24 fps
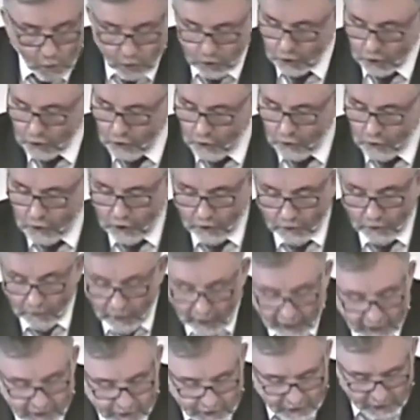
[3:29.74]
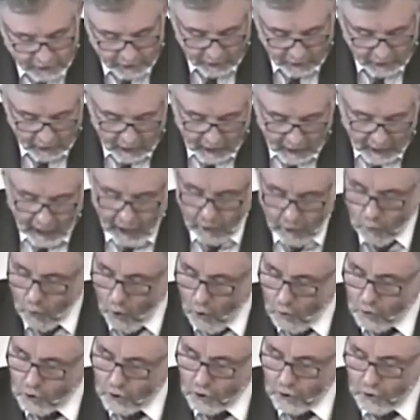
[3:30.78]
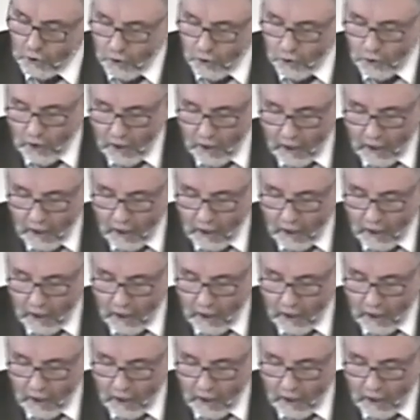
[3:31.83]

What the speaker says: to you, Chorazin, and woe to you,